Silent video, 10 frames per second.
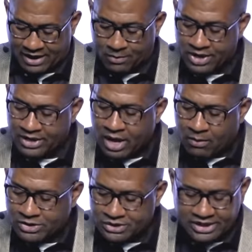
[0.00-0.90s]
I want
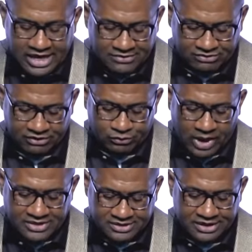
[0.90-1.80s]
you to catch this.
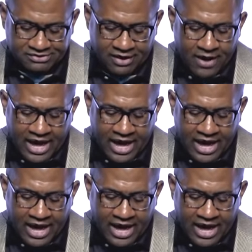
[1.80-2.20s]
Watch this.